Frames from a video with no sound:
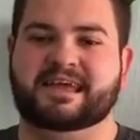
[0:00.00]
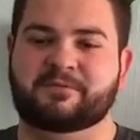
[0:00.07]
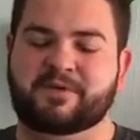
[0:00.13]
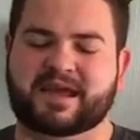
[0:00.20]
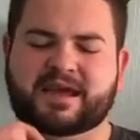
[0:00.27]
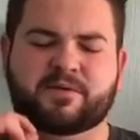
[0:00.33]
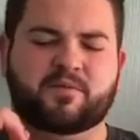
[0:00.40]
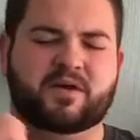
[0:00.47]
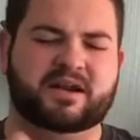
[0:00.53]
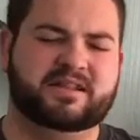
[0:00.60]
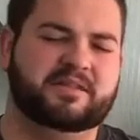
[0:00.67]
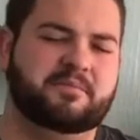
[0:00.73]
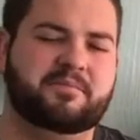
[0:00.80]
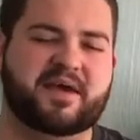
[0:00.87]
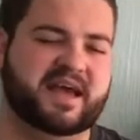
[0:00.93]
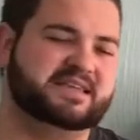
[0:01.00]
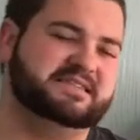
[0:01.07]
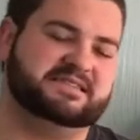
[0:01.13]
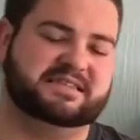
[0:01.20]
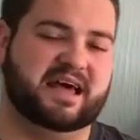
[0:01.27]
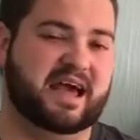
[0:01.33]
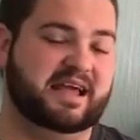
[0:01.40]
And we get one of the
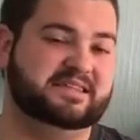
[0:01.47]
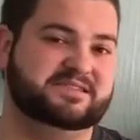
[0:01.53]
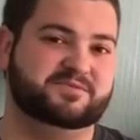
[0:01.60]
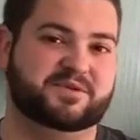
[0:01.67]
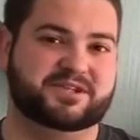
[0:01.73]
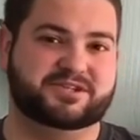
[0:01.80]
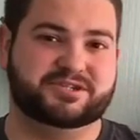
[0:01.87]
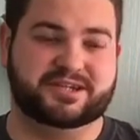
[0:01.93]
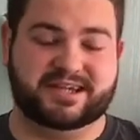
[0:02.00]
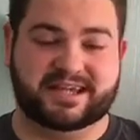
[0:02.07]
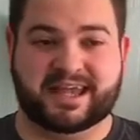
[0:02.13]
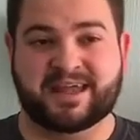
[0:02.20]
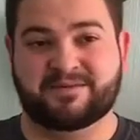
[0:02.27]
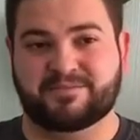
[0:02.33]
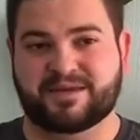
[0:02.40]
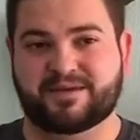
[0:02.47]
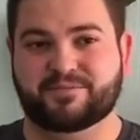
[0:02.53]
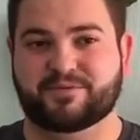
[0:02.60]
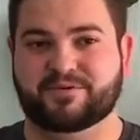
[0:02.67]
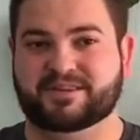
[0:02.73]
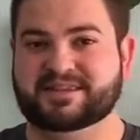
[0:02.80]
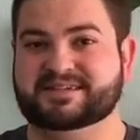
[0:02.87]
best lines, which again,
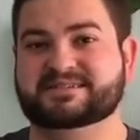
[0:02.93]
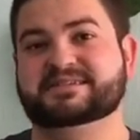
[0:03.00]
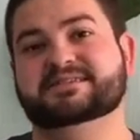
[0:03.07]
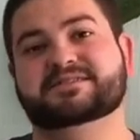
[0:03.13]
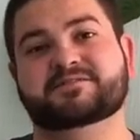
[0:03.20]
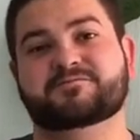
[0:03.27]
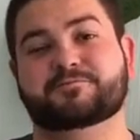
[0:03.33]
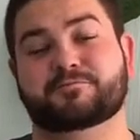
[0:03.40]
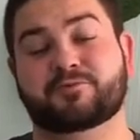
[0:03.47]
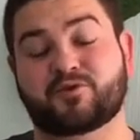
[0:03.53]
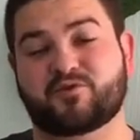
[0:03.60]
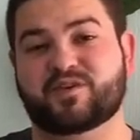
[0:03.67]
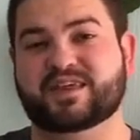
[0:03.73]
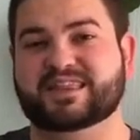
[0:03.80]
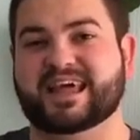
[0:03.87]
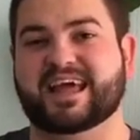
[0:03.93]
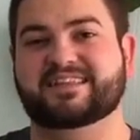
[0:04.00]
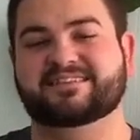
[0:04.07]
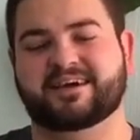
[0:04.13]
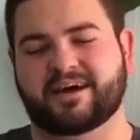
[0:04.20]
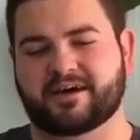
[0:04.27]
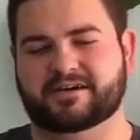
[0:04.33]
people, this is a movie
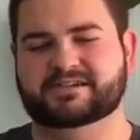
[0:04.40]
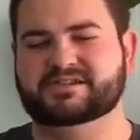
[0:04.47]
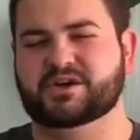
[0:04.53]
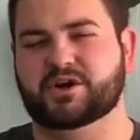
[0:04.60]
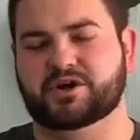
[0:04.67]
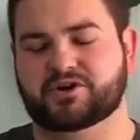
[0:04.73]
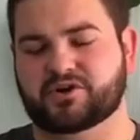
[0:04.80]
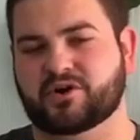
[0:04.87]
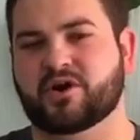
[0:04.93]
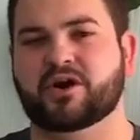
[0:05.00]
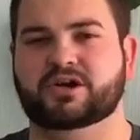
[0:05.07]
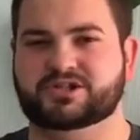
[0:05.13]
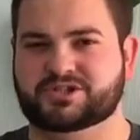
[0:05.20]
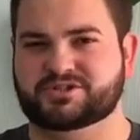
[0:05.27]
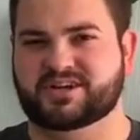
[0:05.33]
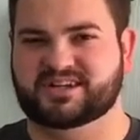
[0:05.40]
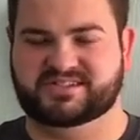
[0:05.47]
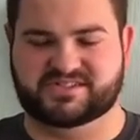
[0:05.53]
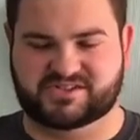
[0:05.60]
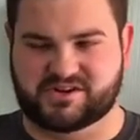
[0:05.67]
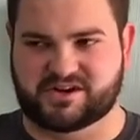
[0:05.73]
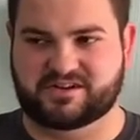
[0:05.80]
that tugs on your heartstrings
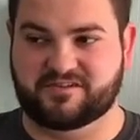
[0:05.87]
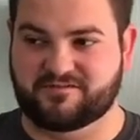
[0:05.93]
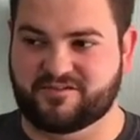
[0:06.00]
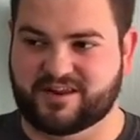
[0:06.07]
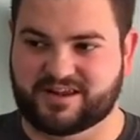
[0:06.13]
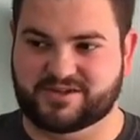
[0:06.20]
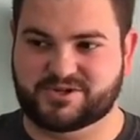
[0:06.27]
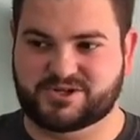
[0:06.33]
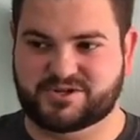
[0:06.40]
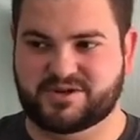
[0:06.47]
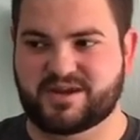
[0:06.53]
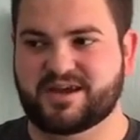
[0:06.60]
start to finish.